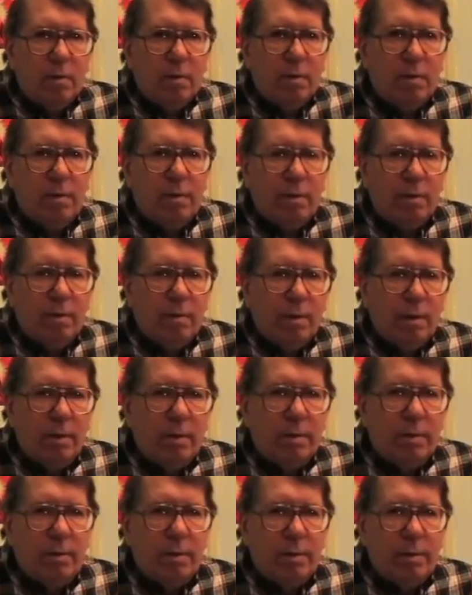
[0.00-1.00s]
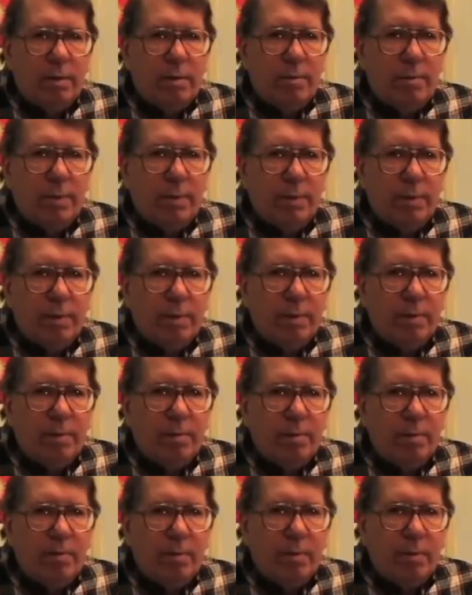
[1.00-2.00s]
So it took some
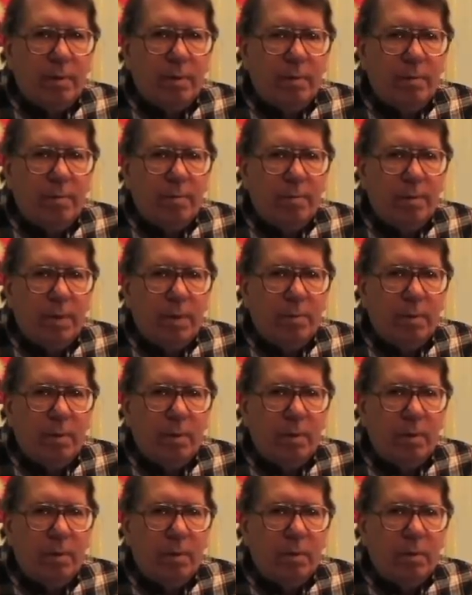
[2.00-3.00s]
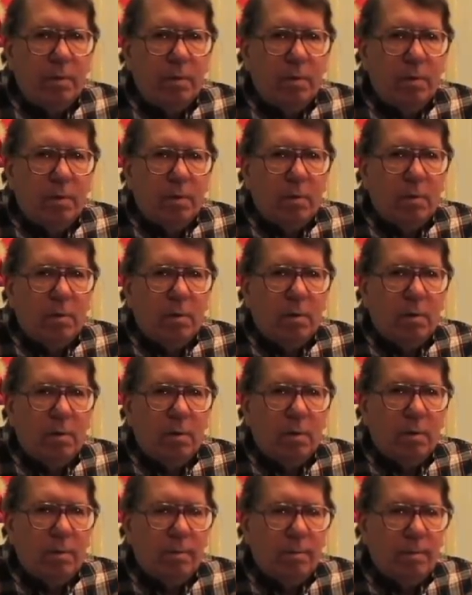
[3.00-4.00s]
years before the people,
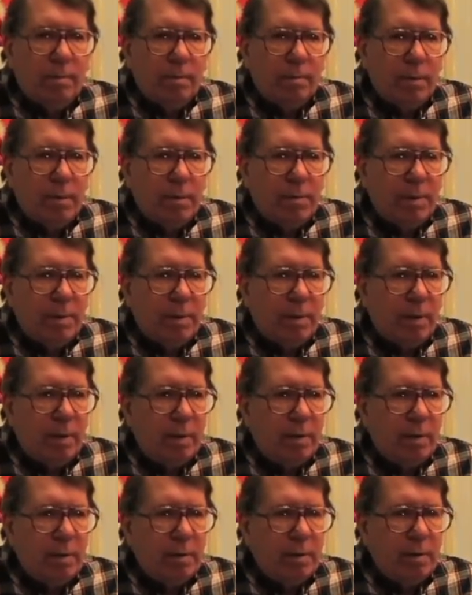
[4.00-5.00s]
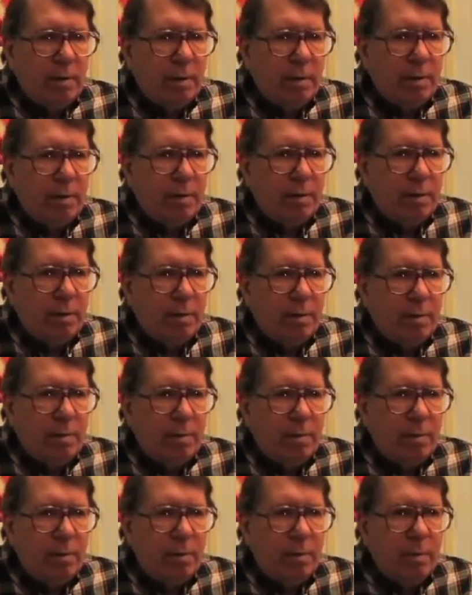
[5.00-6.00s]
especially I think this guy Jerry
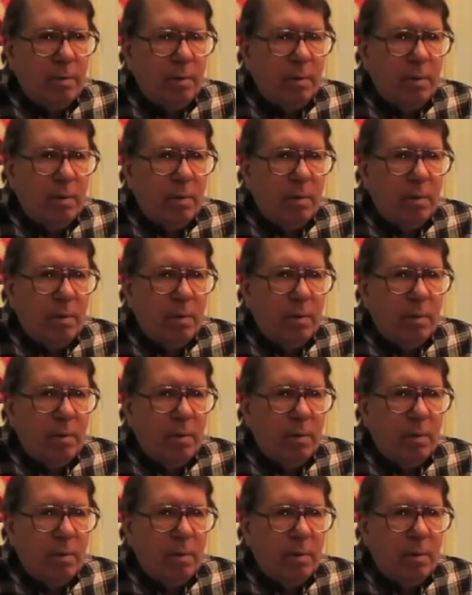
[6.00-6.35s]
Rubin,